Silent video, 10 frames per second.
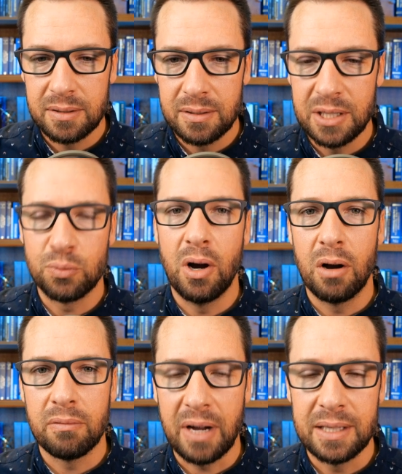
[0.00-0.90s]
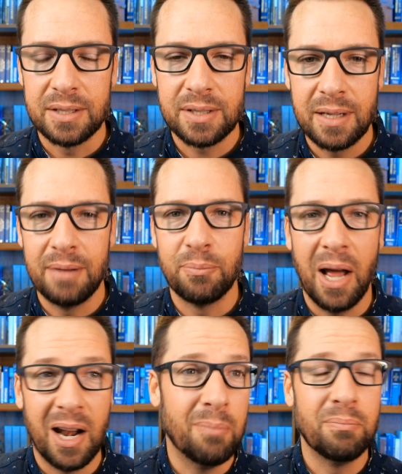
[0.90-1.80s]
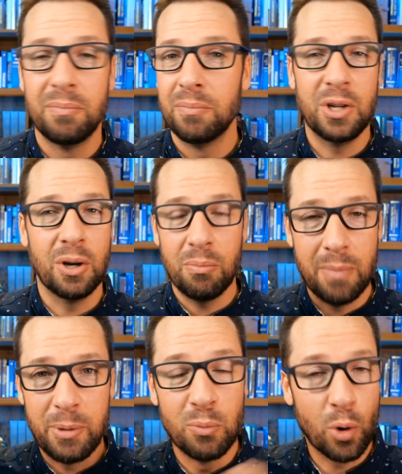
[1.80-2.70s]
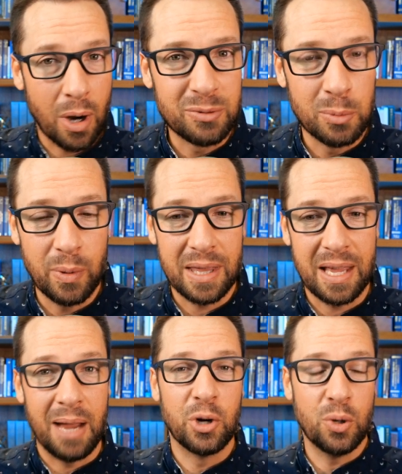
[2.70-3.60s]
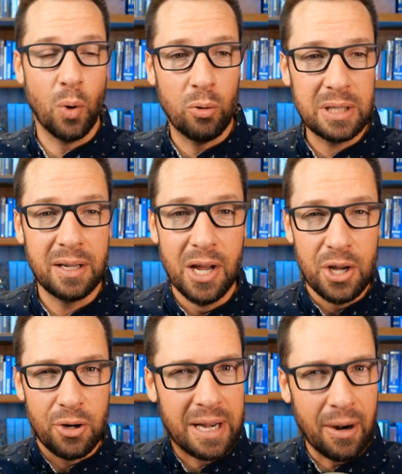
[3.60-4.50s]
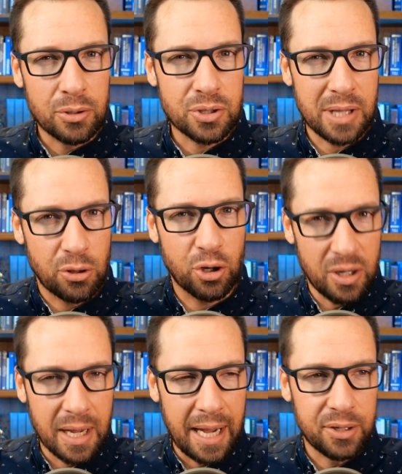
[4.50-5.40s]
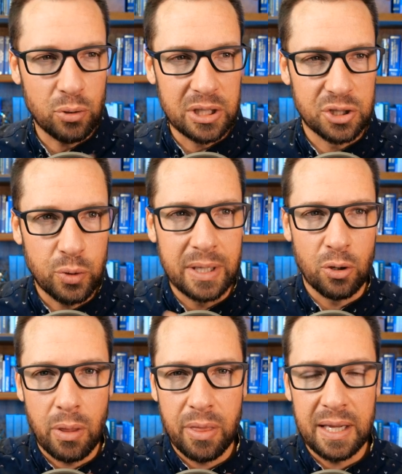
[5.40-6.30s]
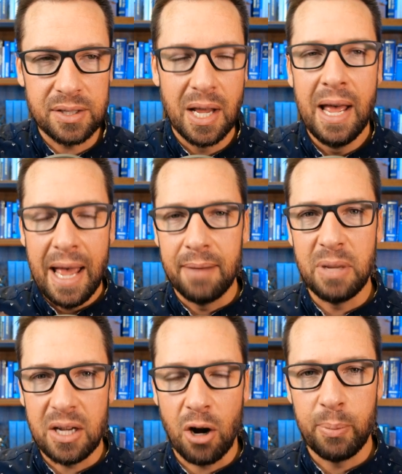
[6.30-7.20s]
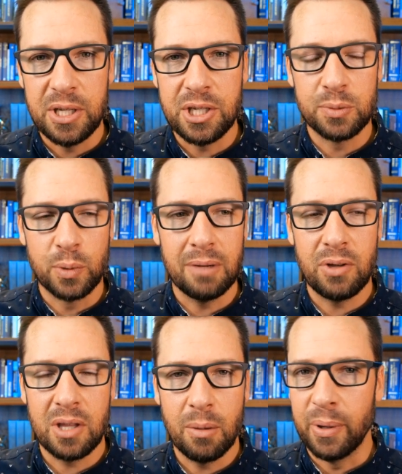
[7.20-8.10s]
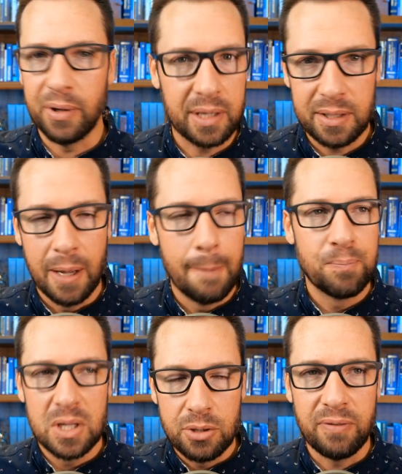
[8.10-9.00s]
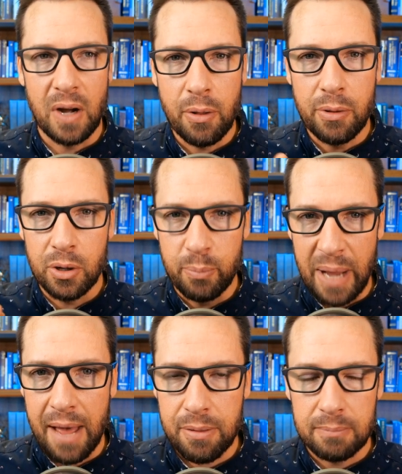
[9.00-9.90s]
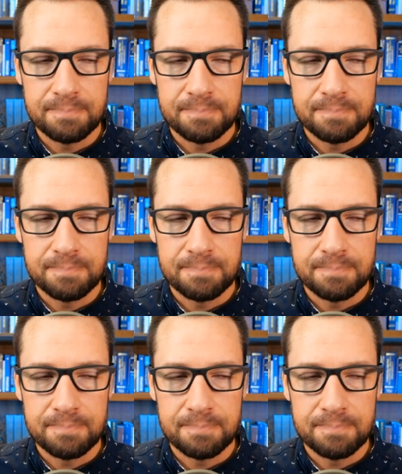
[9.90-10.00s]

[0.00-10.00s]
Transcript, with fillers: It's wrong violence. And I'm, you know, maybe you're more comfortable with a game where you only, your character's like the good guy and you're only doing good things, and many RPGs will give you the ability to follow the good path.